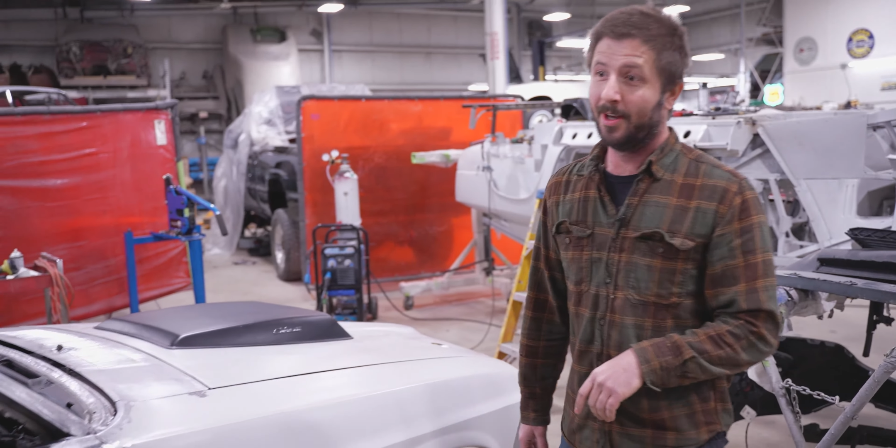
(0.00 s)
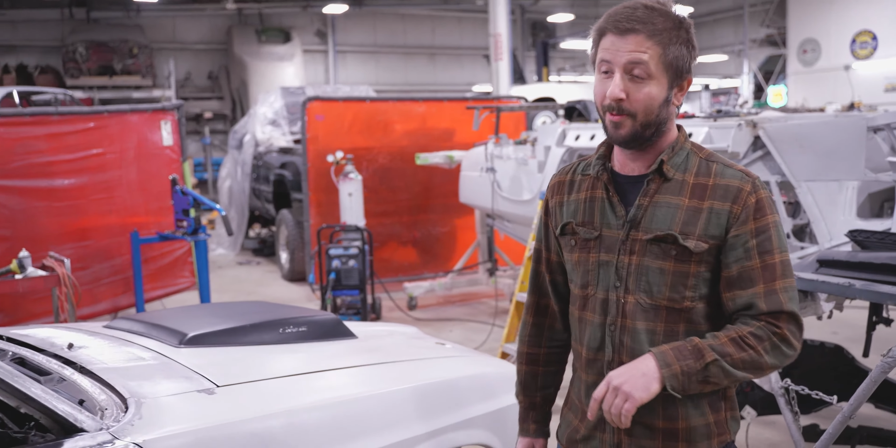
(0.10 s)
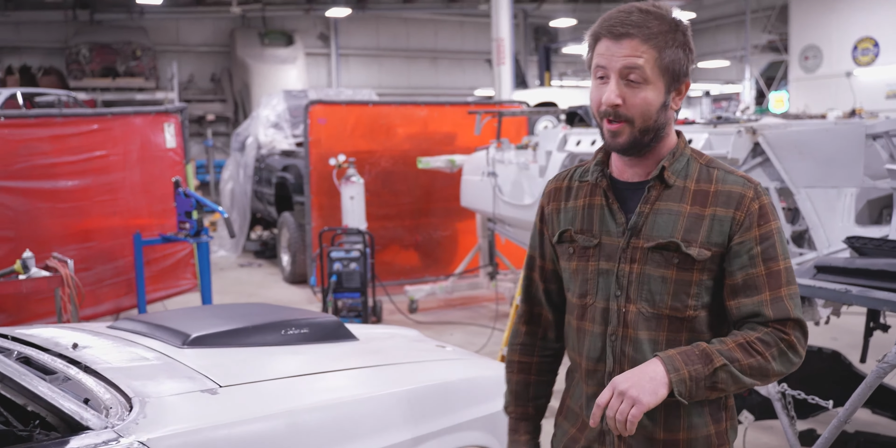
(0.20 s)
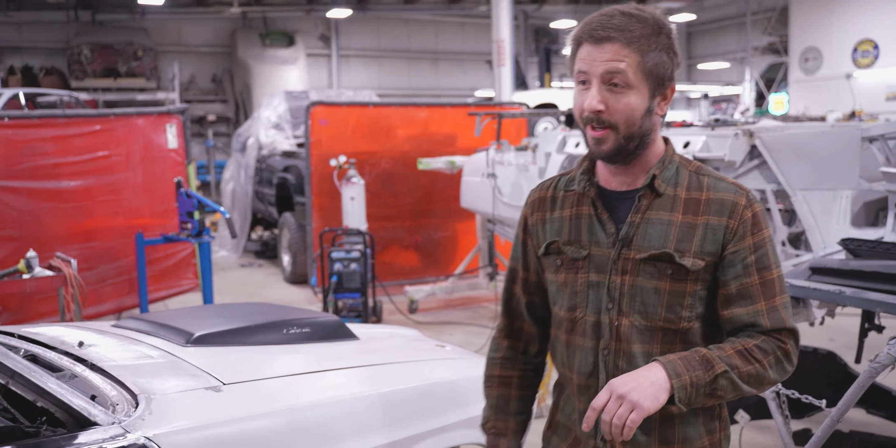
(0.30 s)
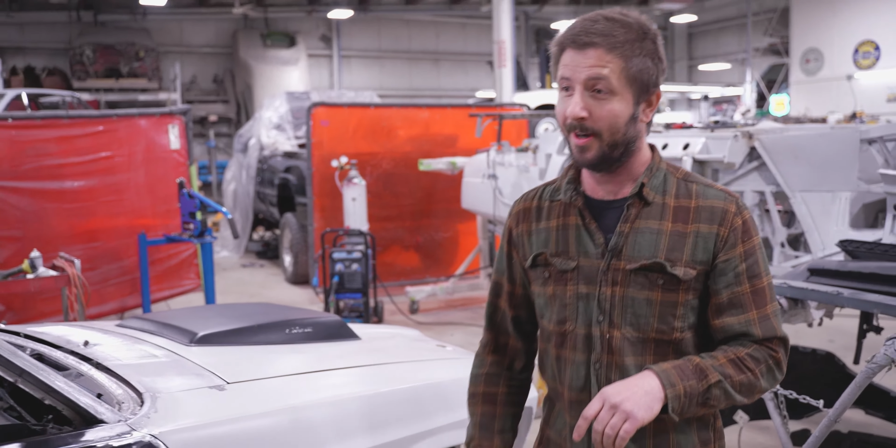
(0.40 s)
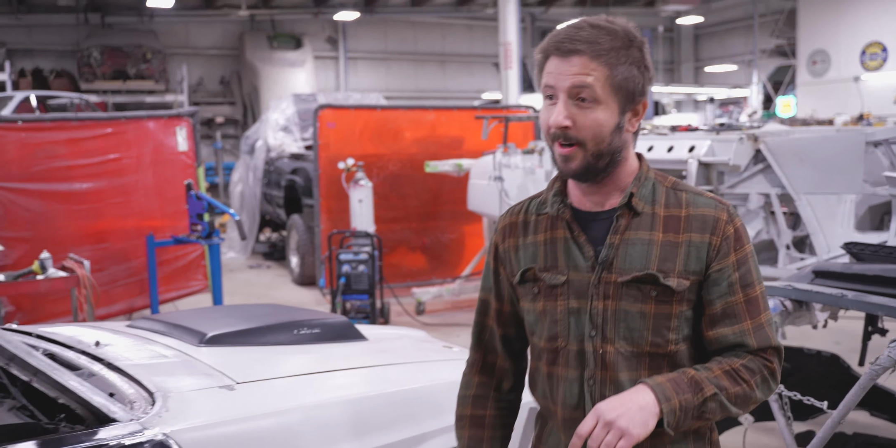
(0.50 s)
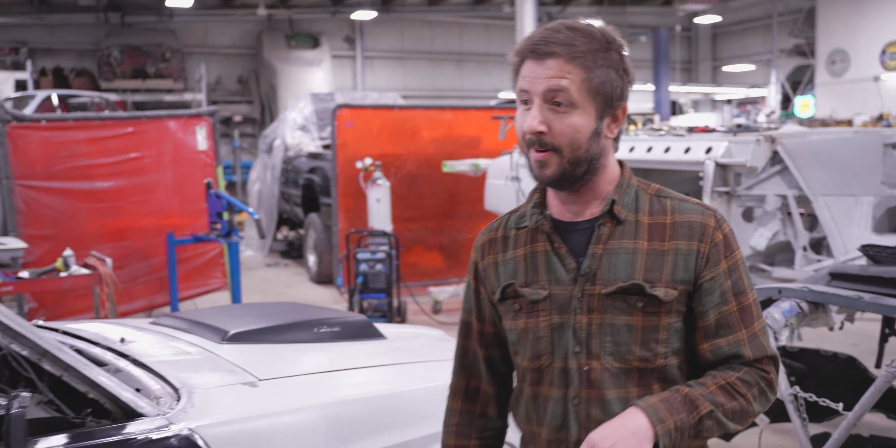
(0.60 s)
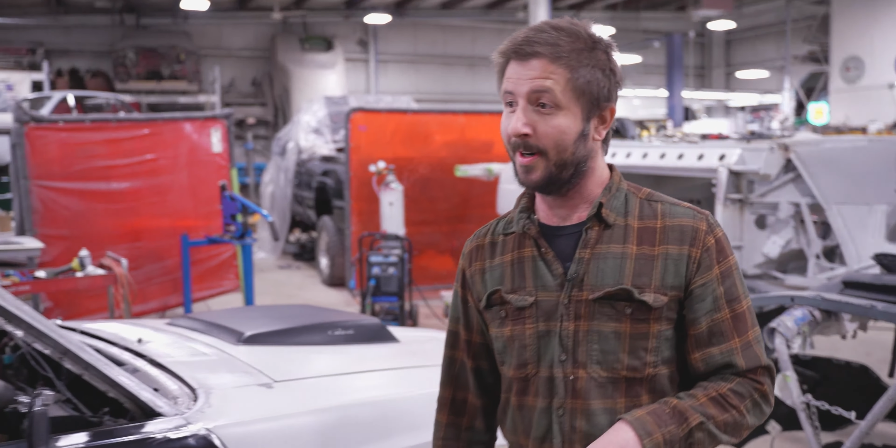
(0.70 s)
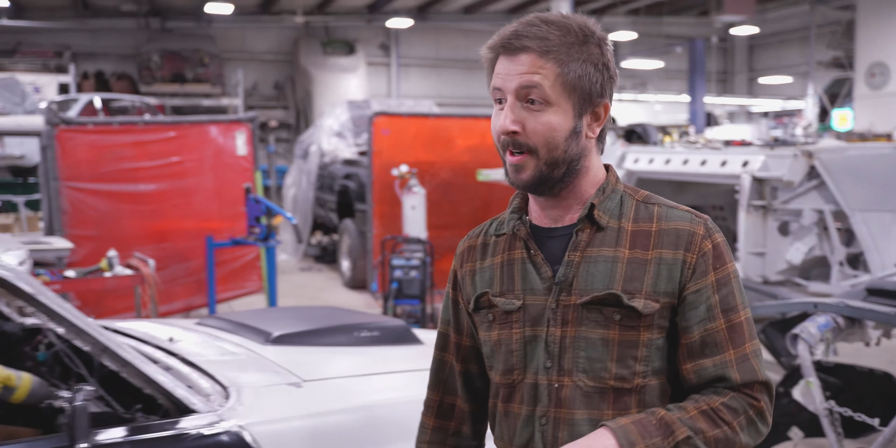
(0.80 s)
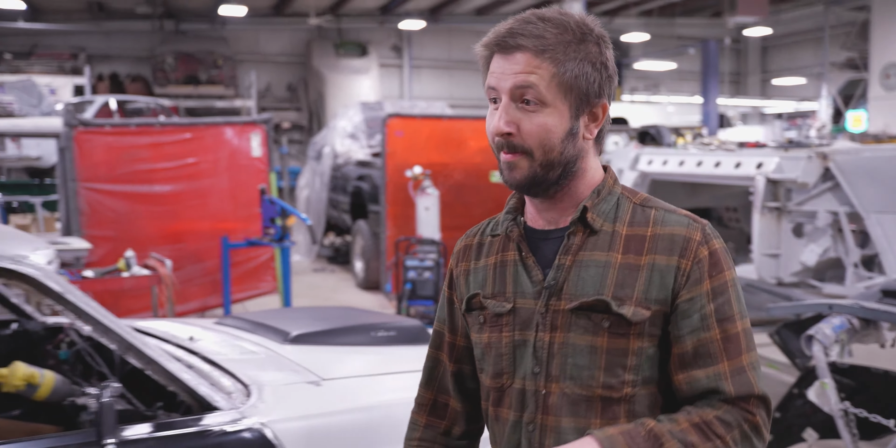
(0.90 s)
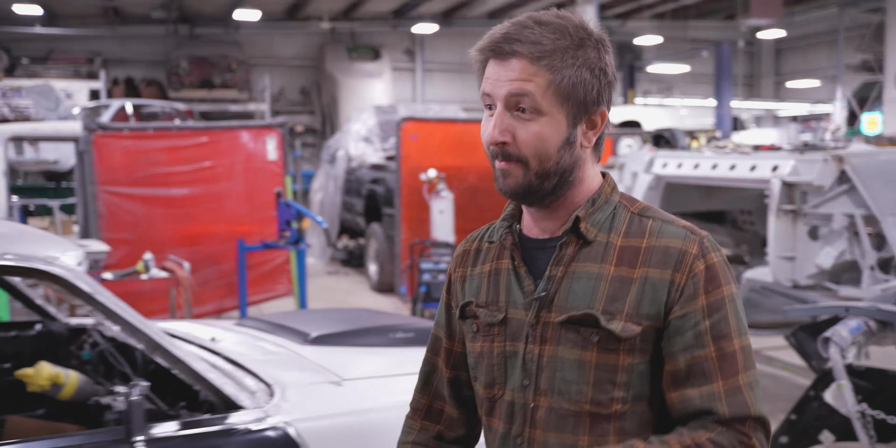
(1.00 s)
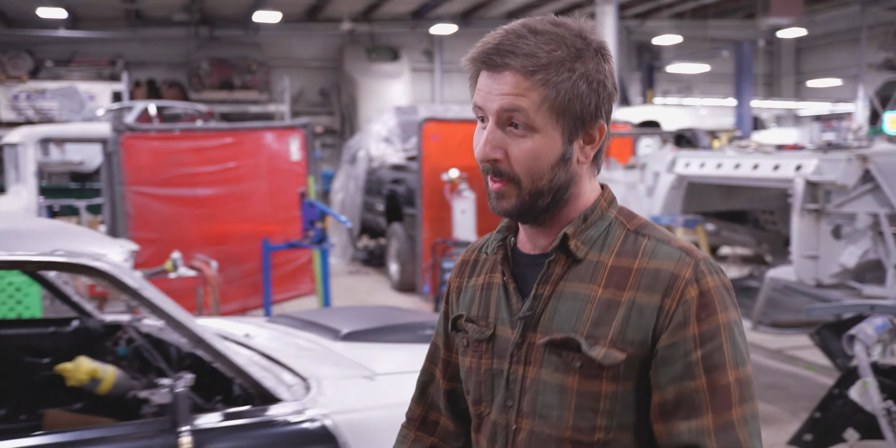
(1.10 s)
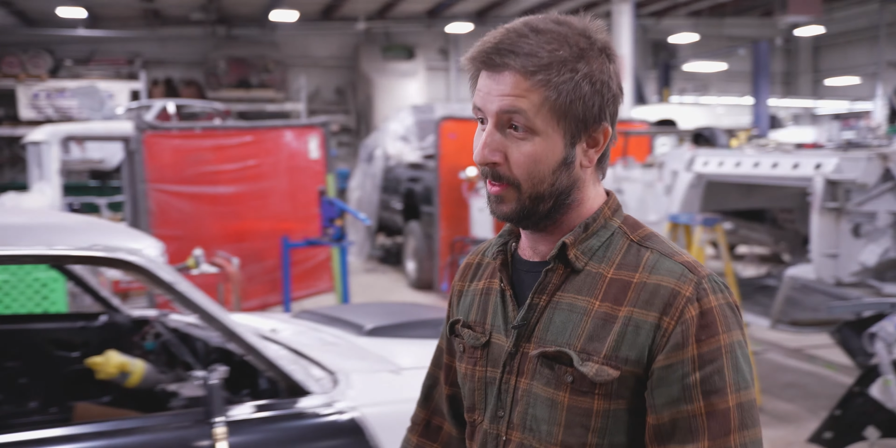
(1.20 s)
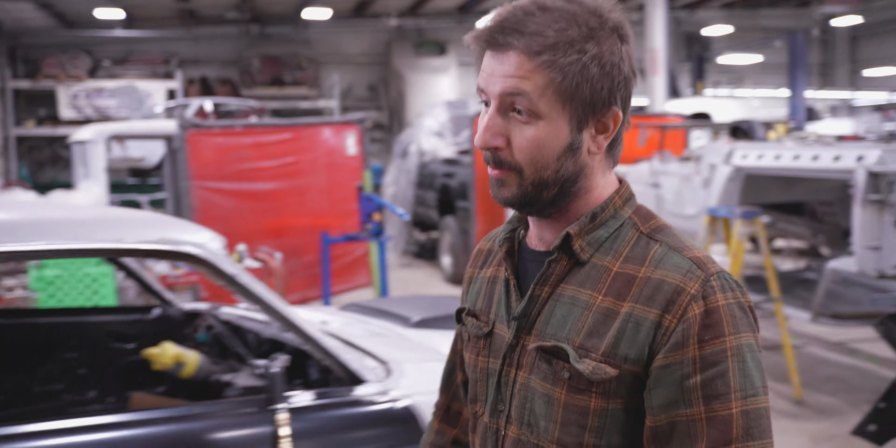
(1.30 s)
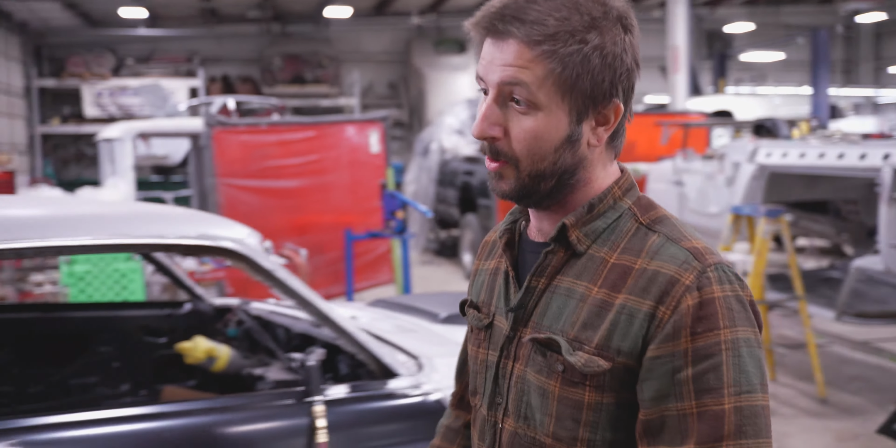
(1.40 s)
we are
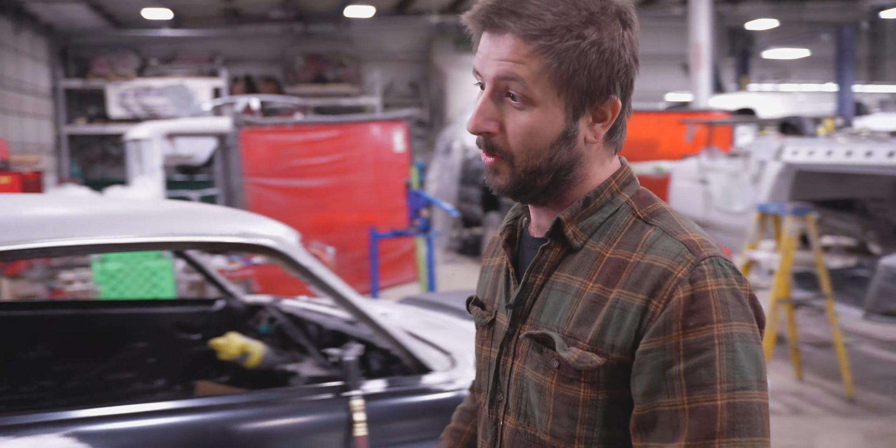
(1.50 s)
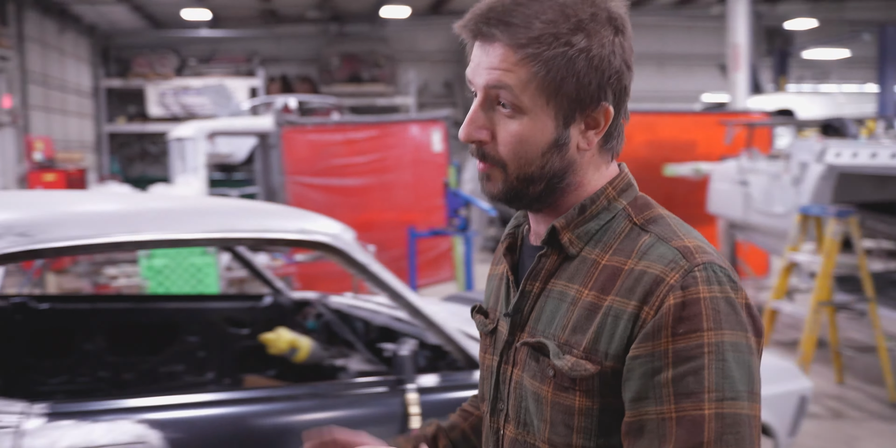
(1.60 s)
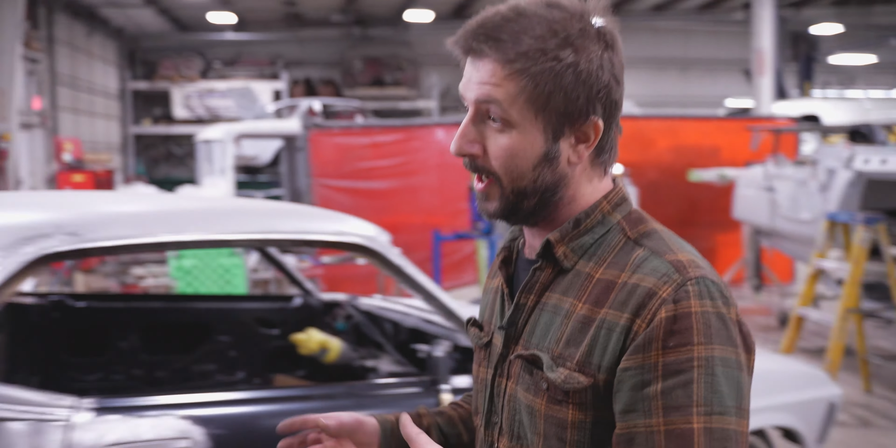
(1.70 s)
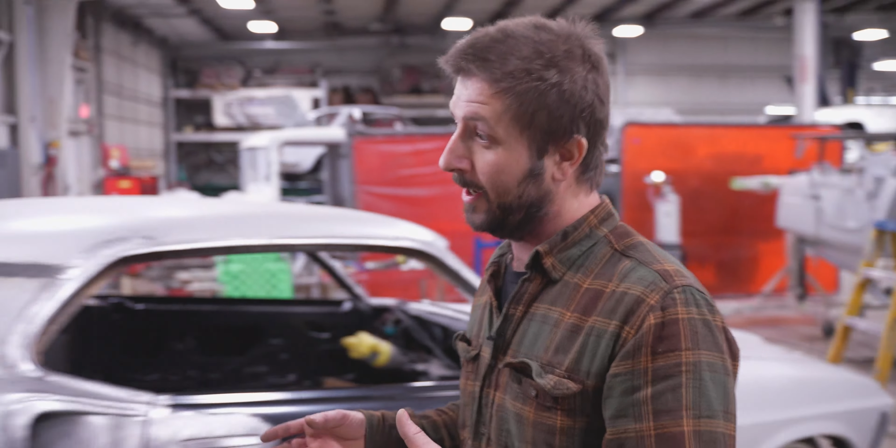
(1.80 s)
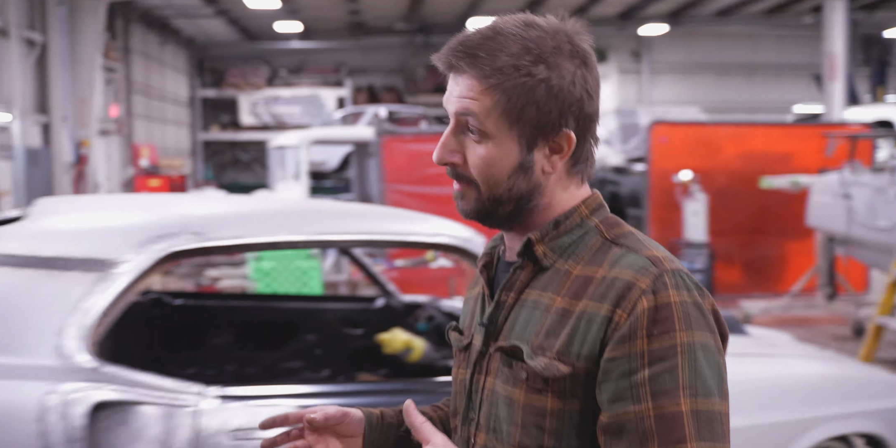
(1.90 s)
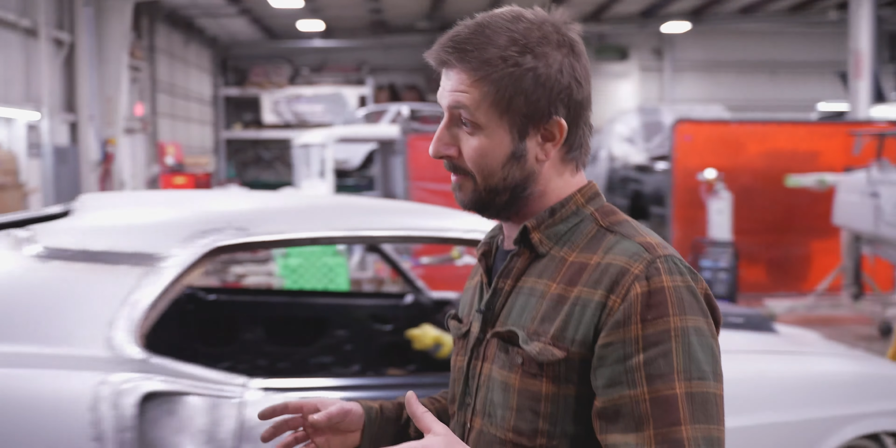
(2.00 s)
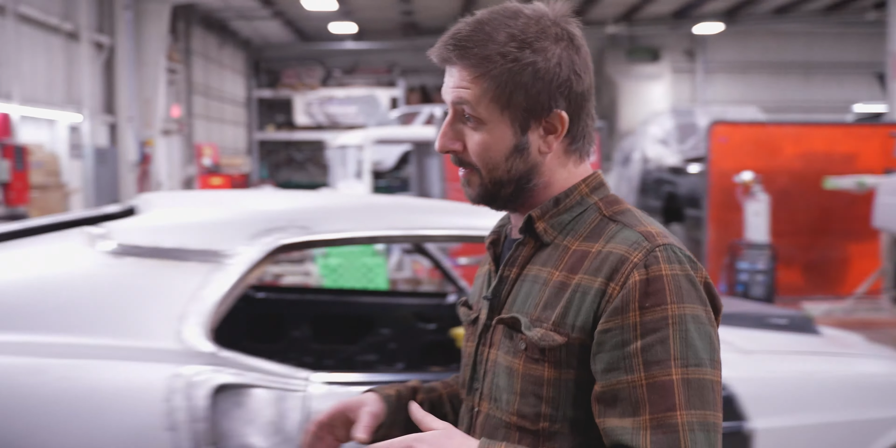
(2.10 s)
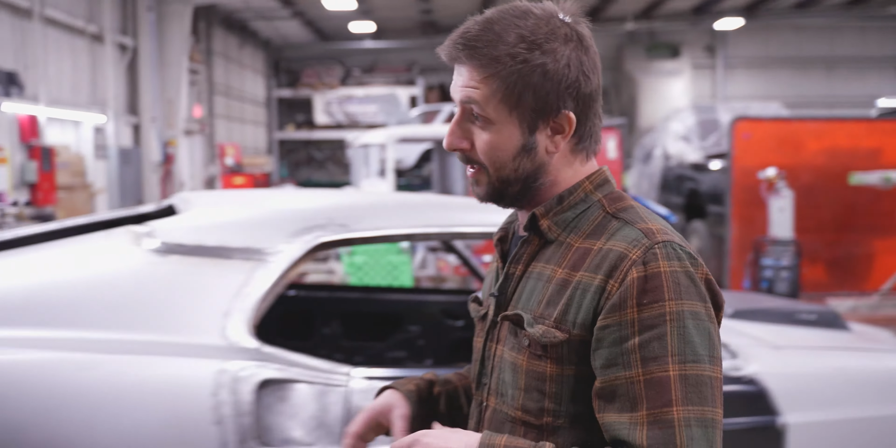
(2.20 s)
the roll pan.